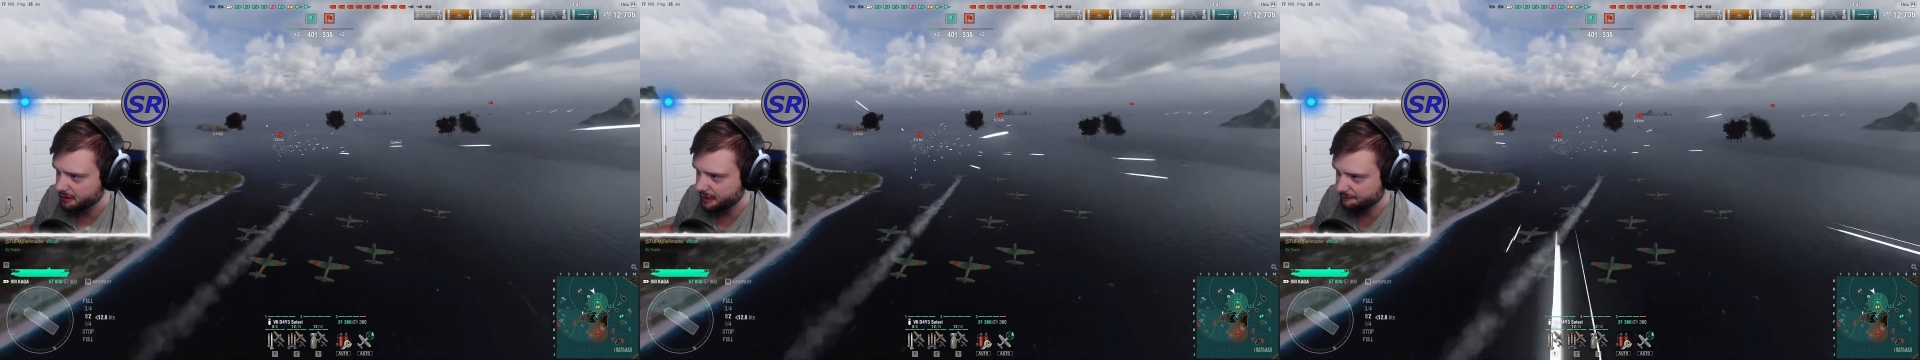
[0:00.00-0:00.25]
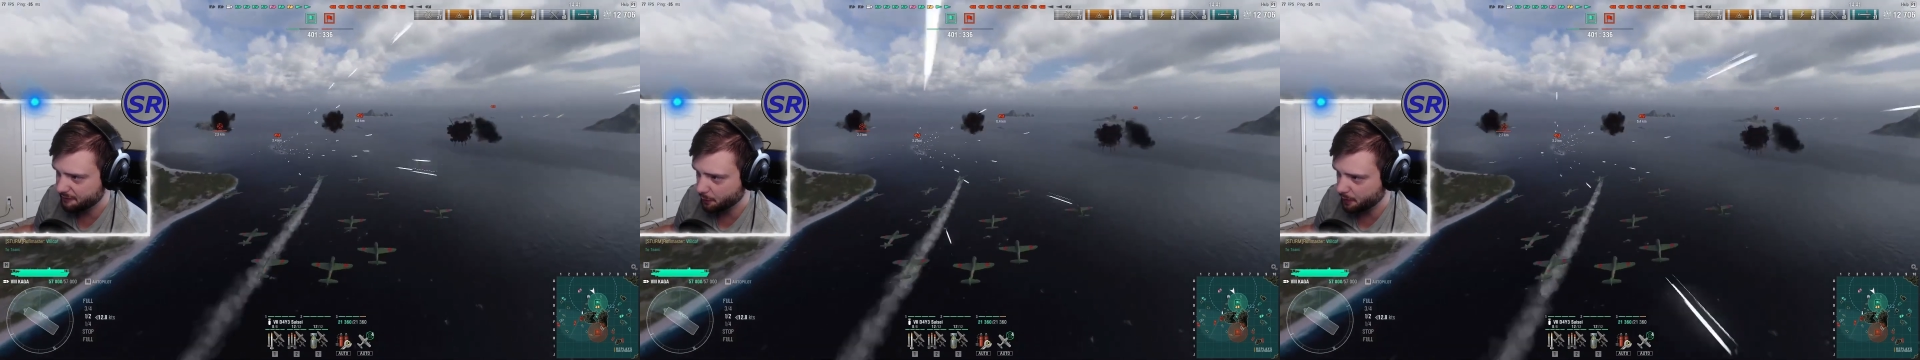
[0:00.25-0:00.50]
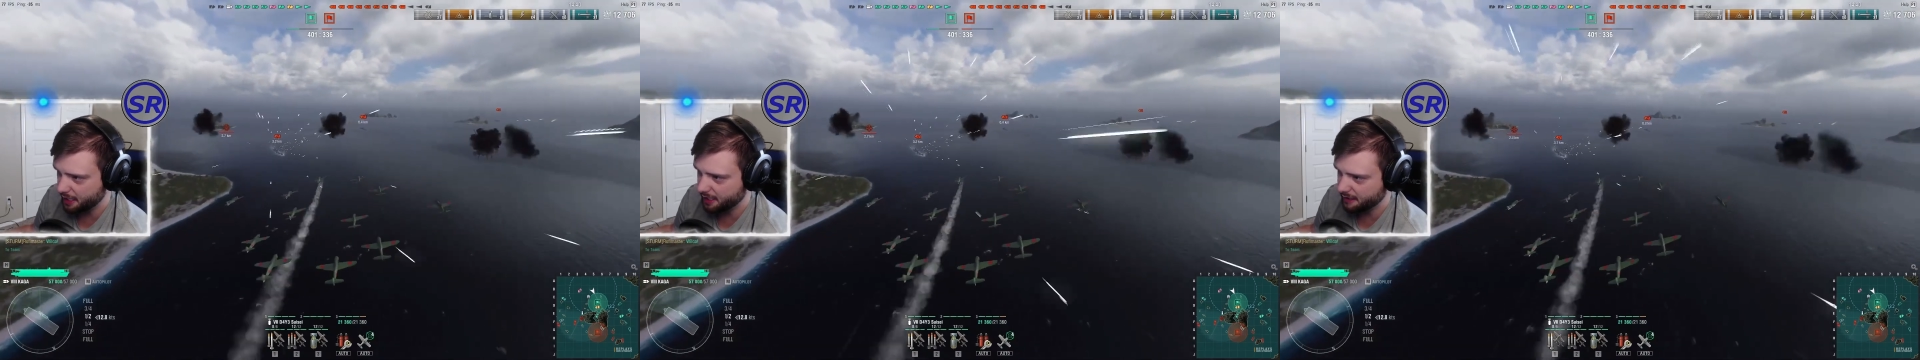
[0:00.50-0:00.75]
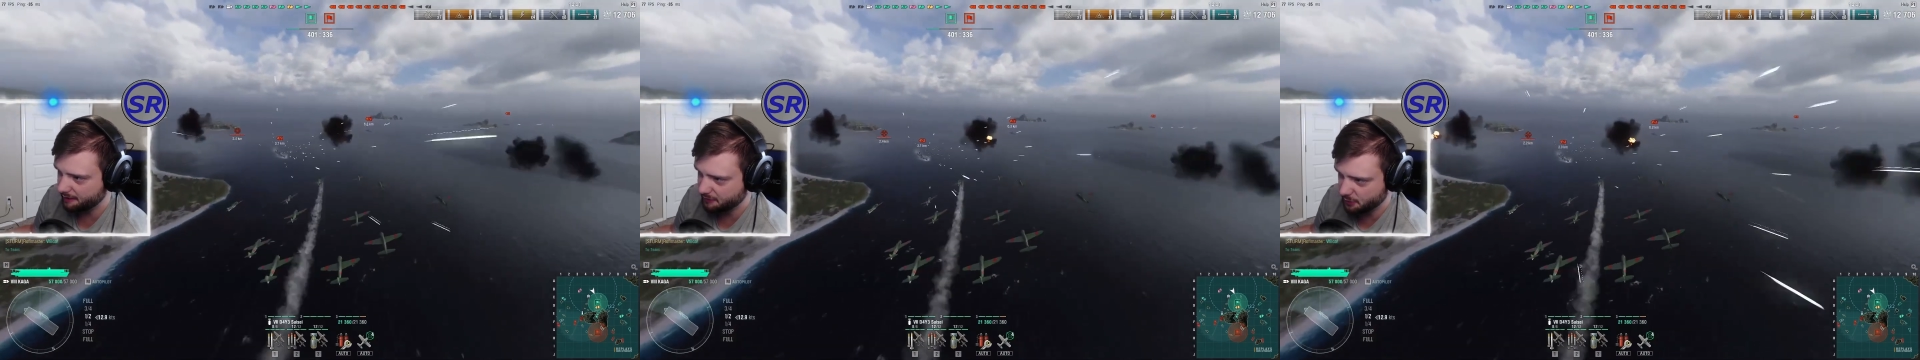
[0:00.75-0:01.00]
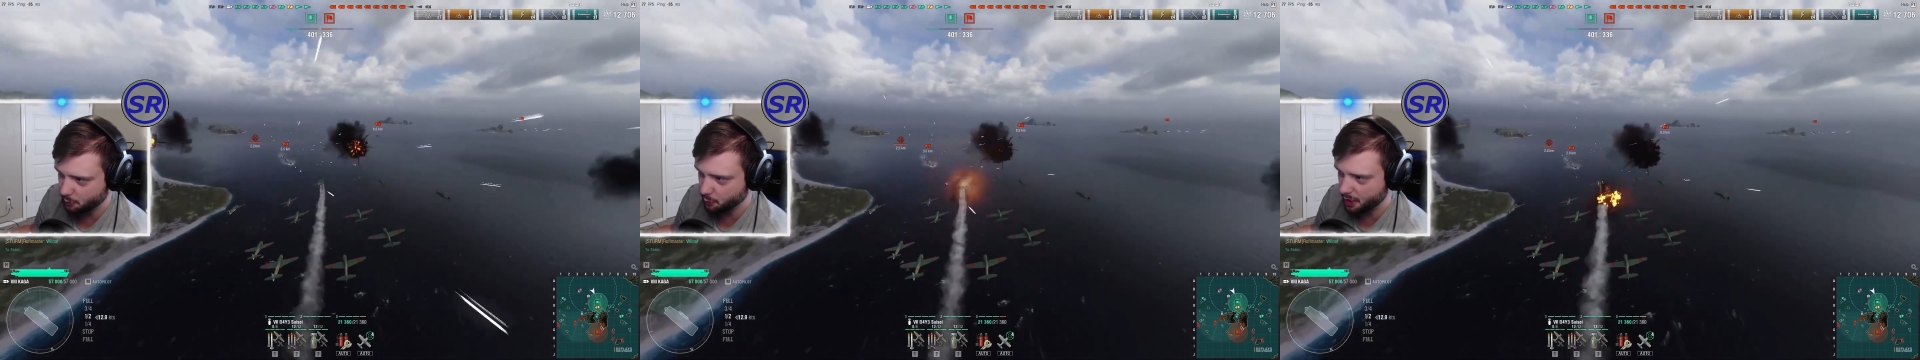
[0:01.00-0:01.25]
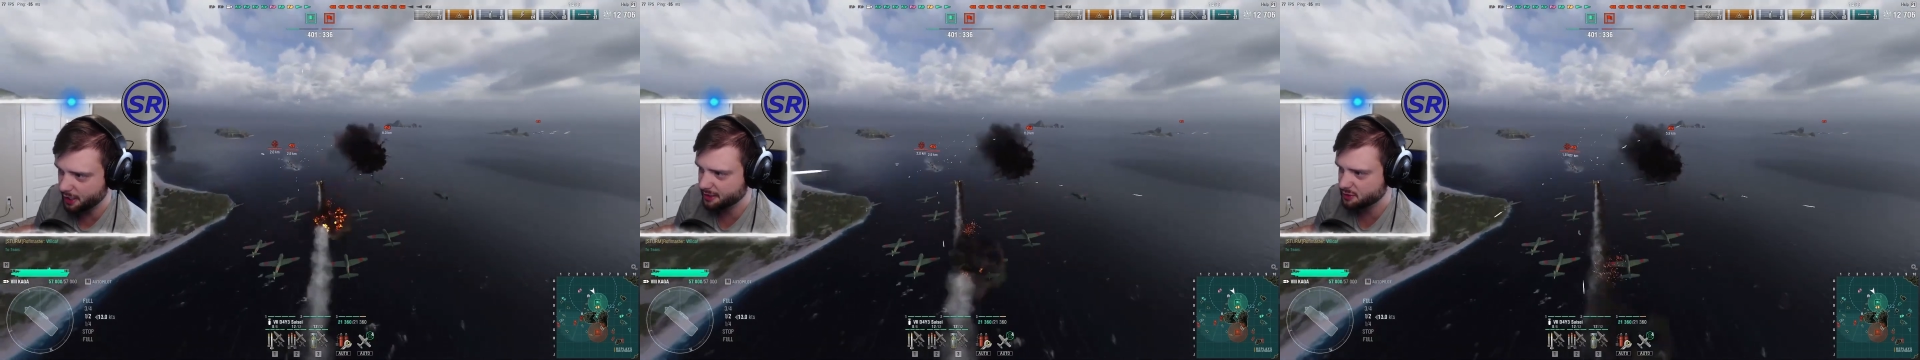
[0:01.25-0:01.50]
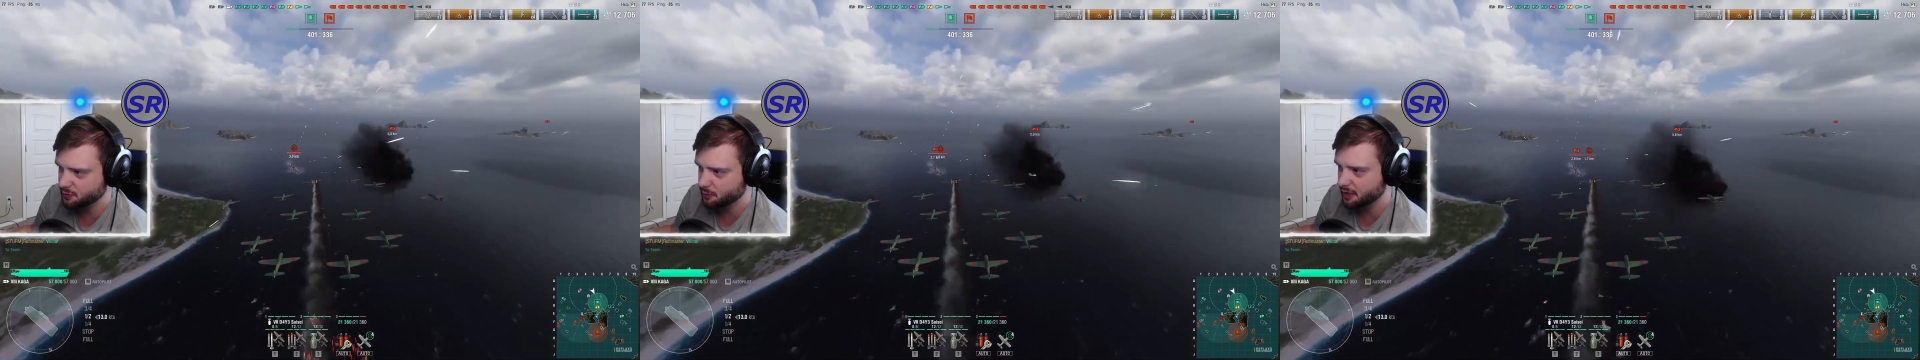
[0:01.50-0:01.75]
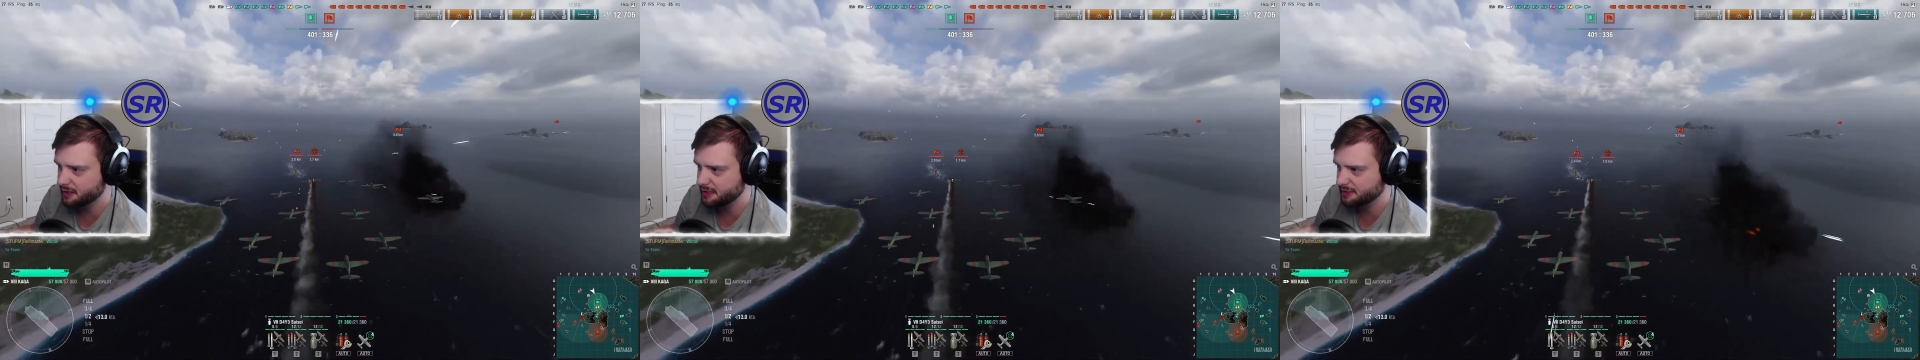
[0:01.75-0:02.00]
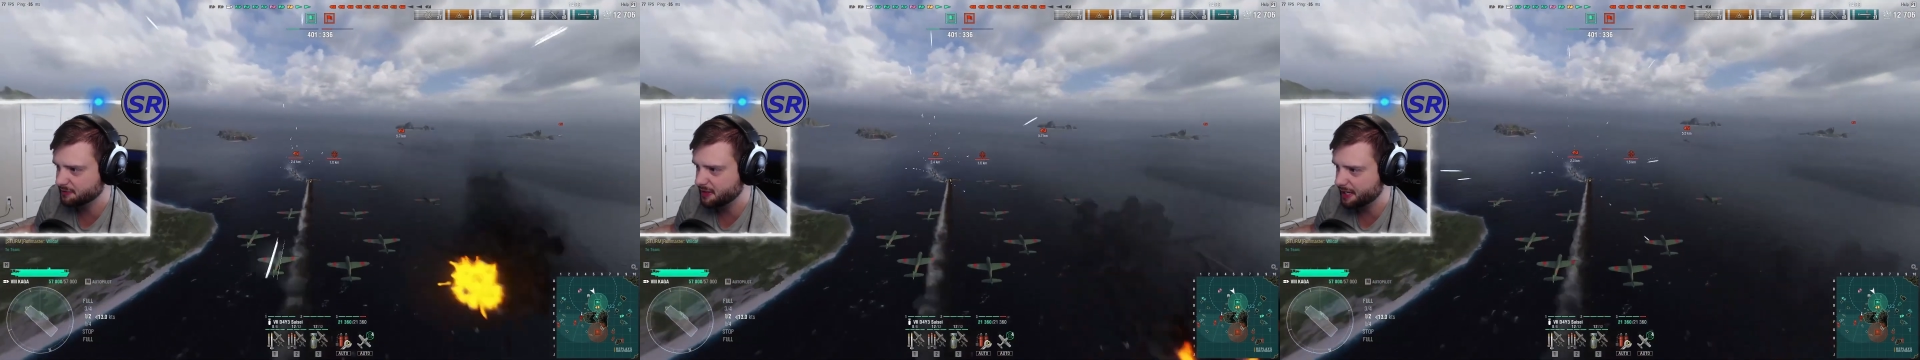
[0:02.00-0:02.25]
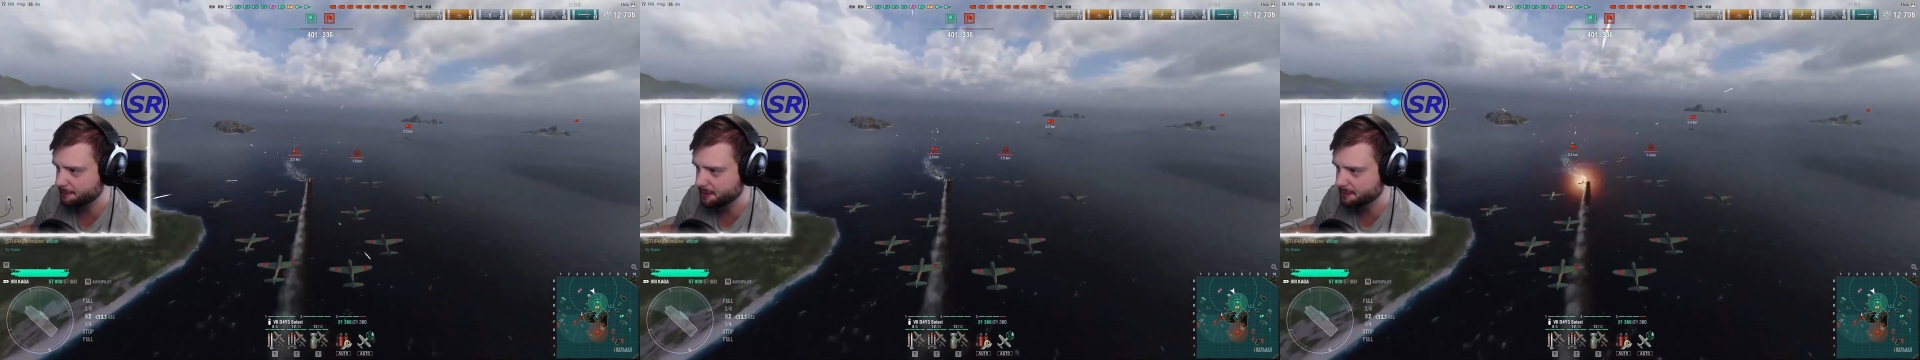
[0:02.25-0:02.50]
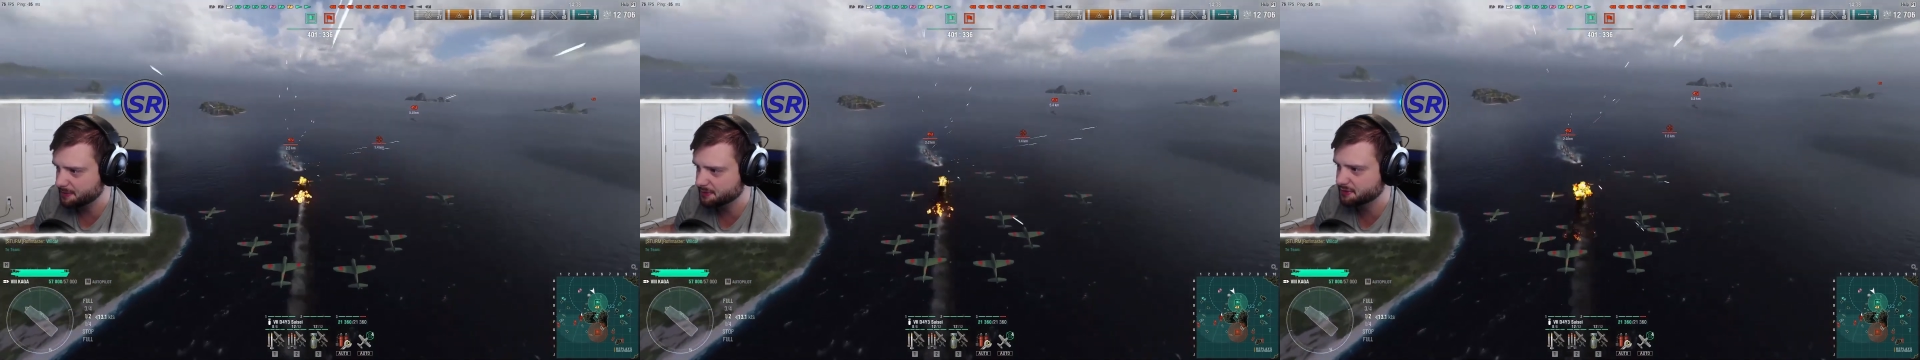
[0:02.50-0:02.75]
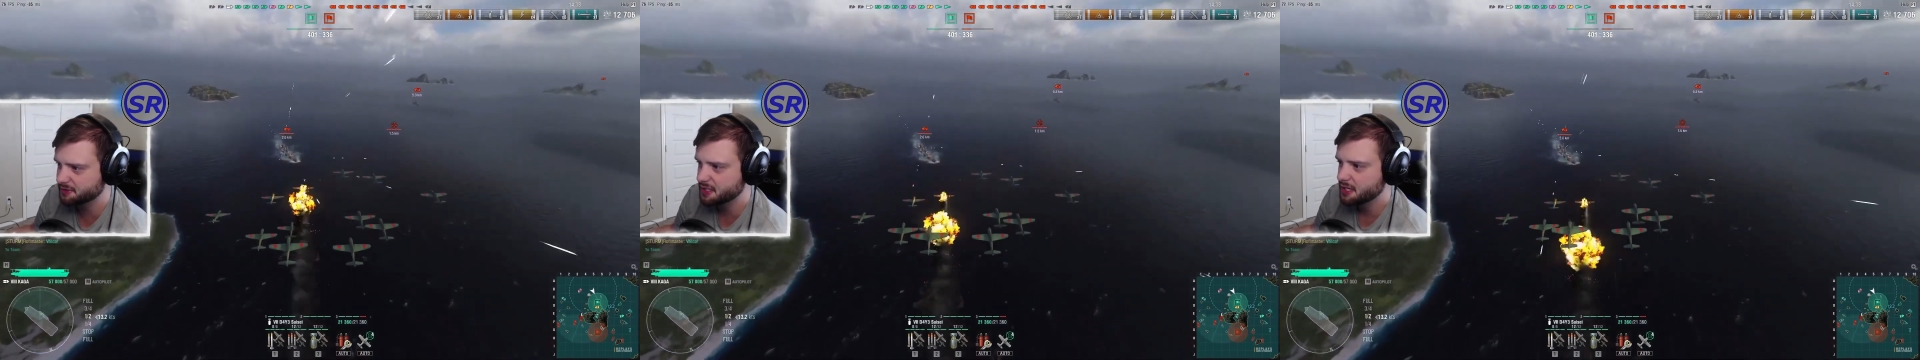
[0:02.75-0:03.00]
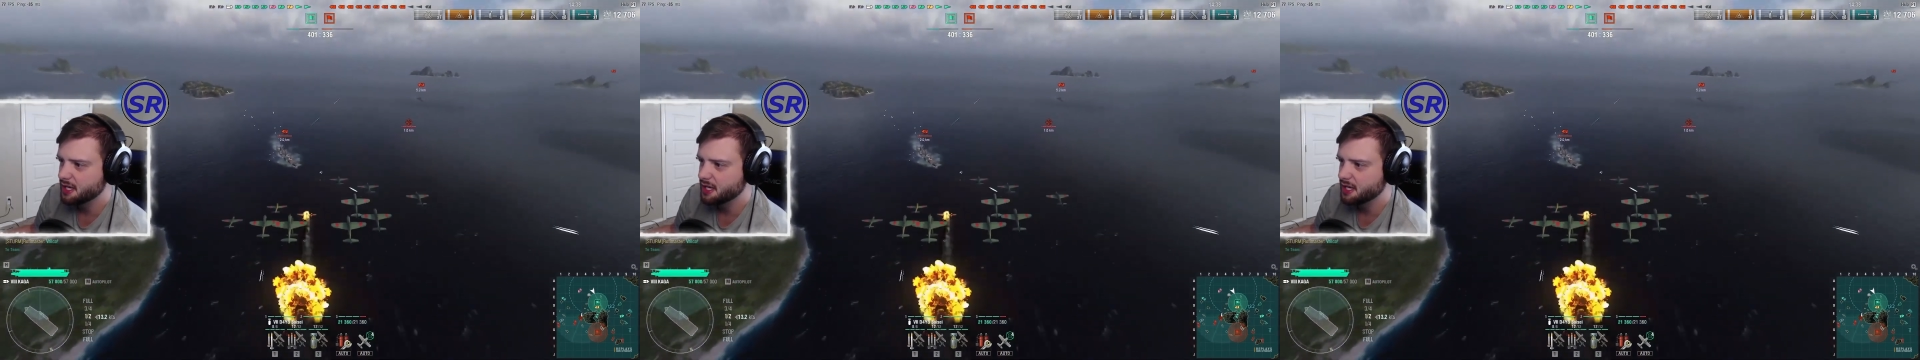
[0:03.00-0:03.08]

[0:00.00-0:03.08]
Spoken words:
If you can. If you run into one of these flak bubbles,